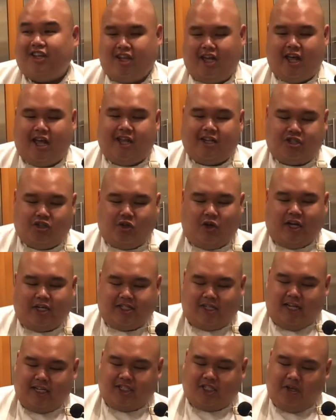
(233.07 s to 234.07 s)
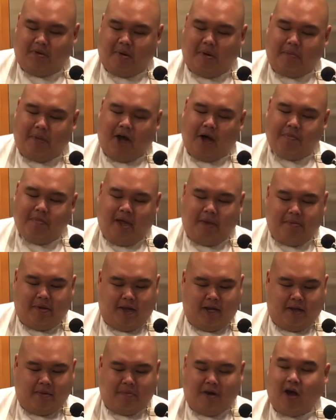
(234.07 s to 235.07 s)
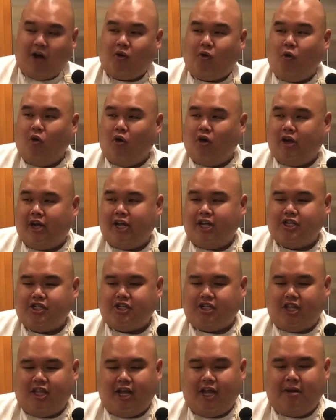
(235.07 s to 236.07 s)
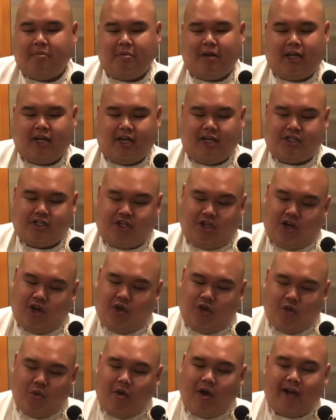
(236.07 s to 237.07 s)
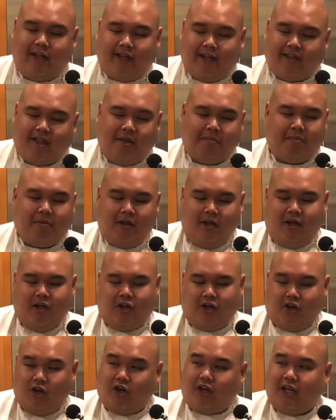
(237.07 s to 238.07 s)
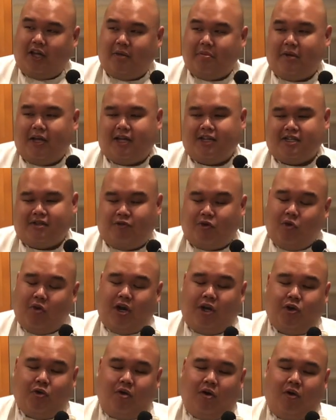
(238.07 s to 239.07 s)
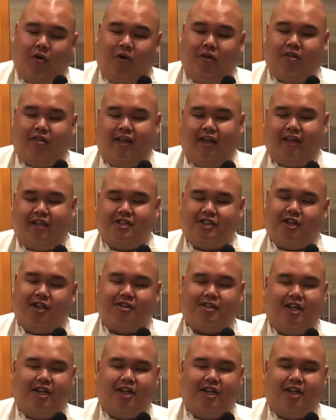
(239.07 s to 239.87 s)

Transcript: Yeah, so I sliced them maybe about a 1/4 inch thin because you want to get them cooking, because if you want to do a whole thing, it's going to